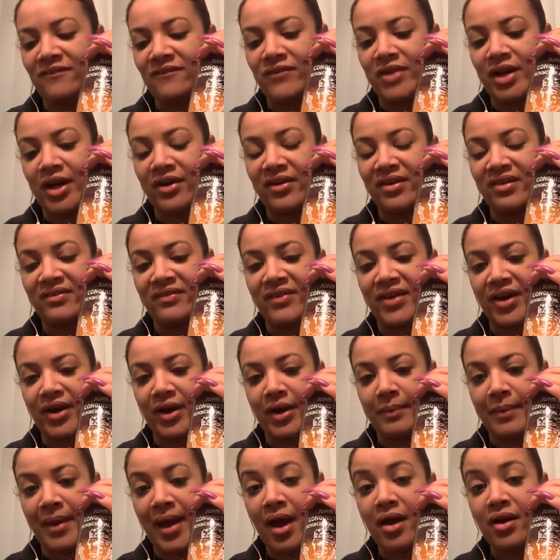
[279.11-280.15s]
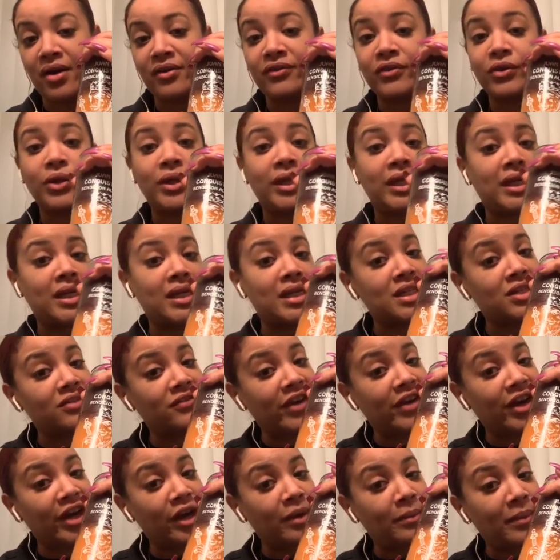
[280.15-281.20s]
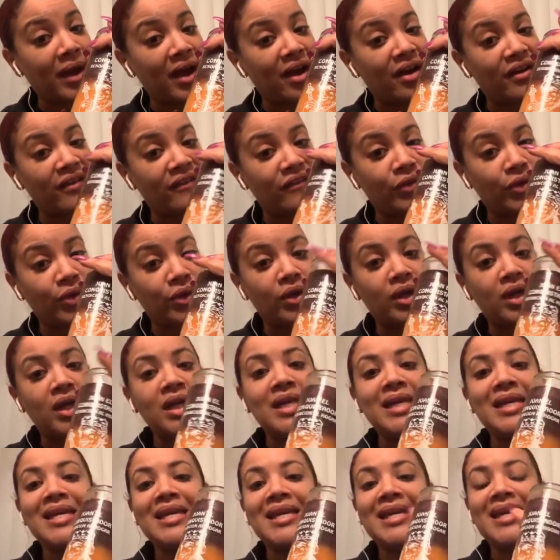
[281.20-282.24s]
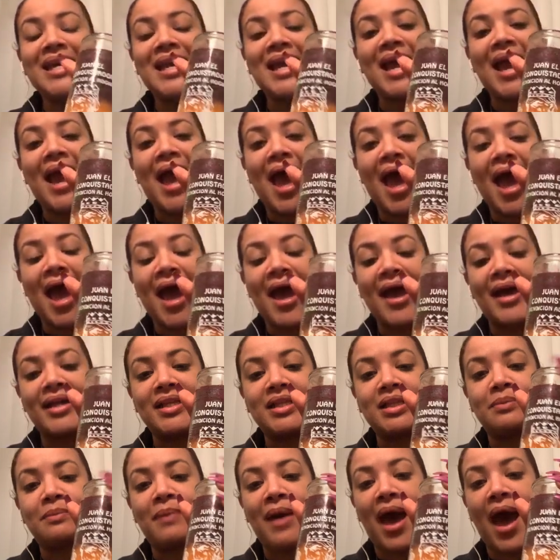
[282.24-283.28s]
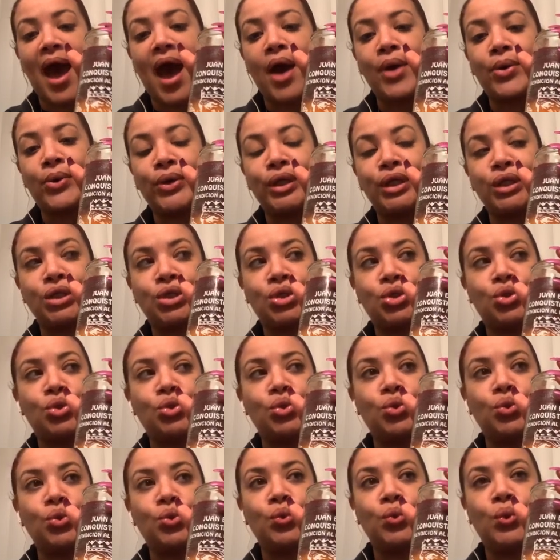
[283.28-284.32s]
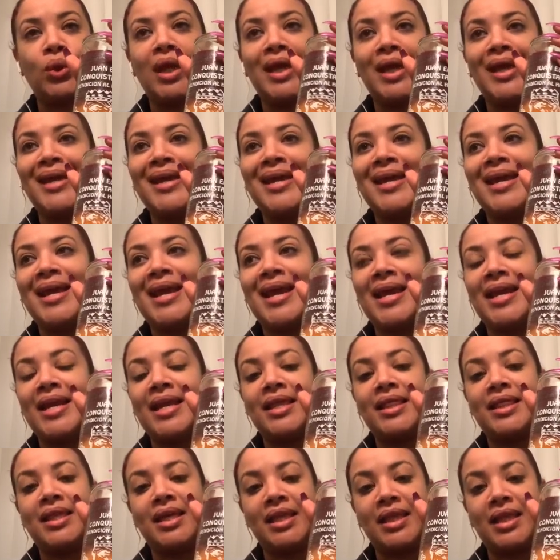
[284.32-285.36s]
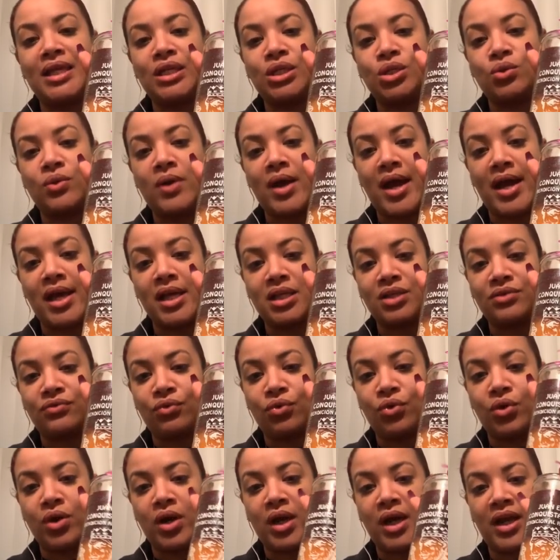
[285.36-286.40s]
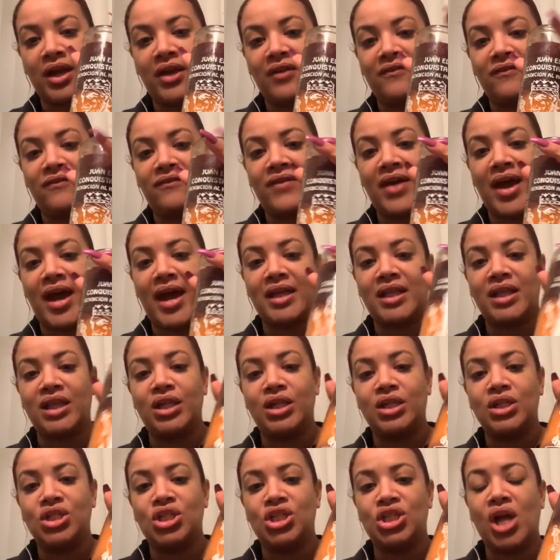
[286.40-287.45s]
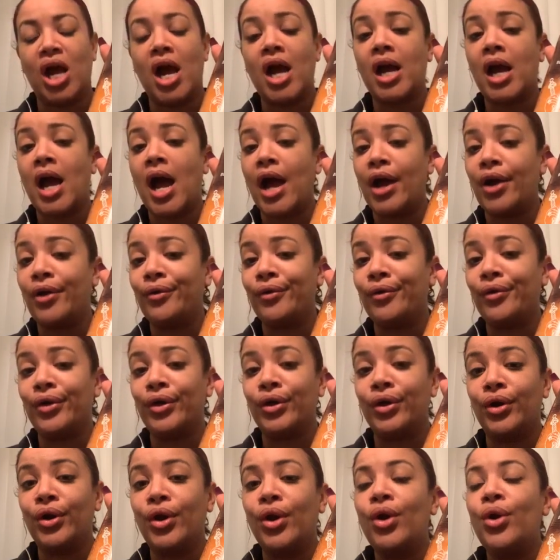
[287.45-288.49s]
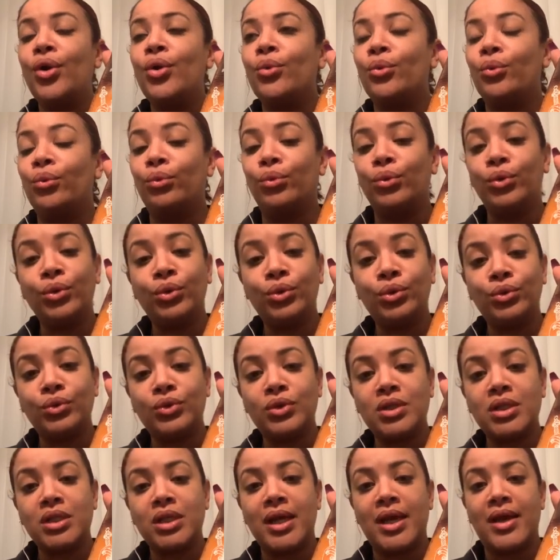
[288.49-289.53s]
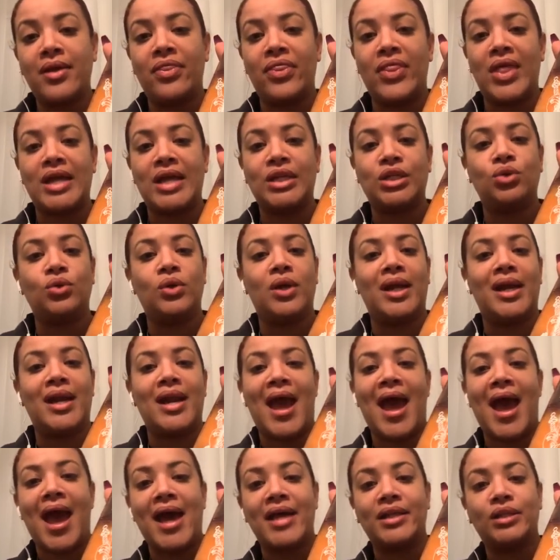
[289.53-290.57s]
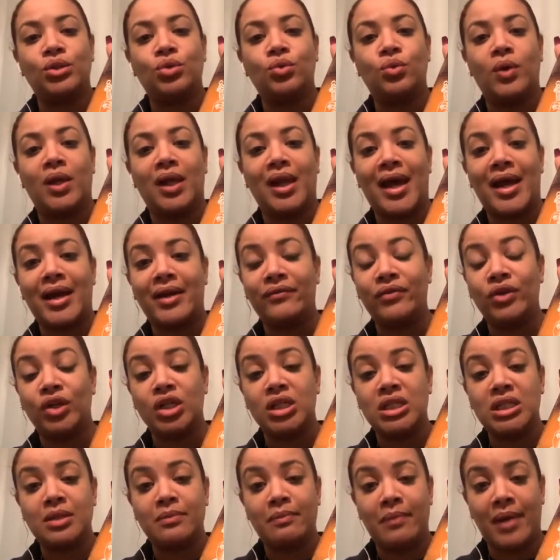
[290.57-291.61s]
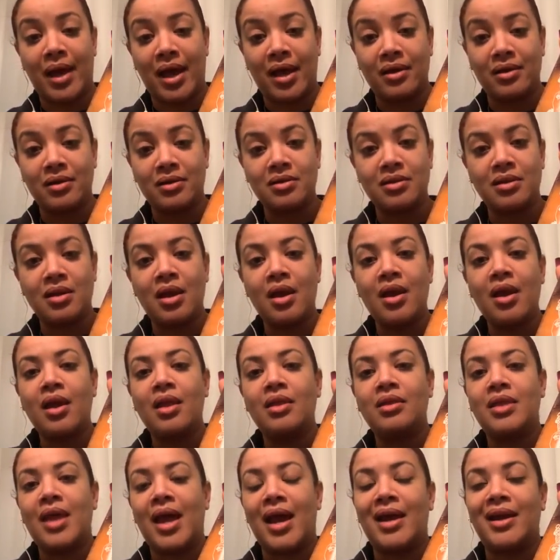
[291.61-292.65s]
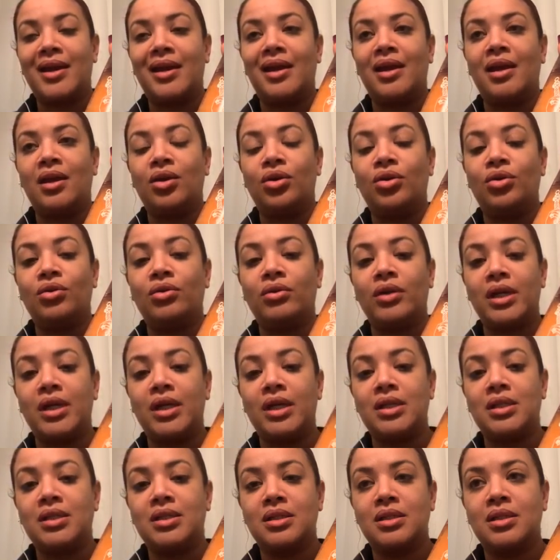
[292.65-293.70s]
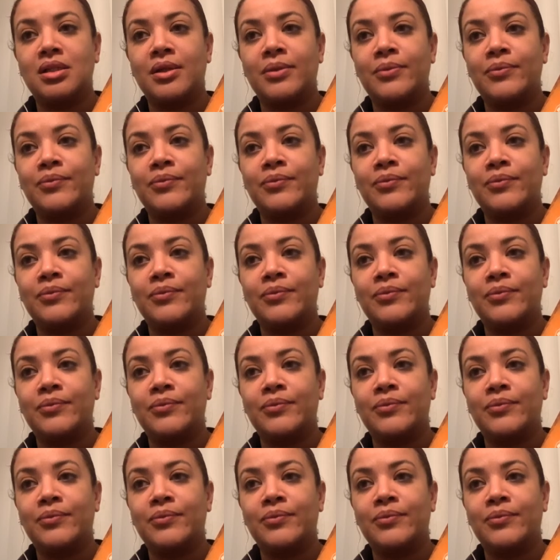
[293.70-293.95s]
very, very powerful. He is very powerful. He adds power to anything that you ask for. In fact, there's John Conqueror roots that you can add to a lot of your spells that increase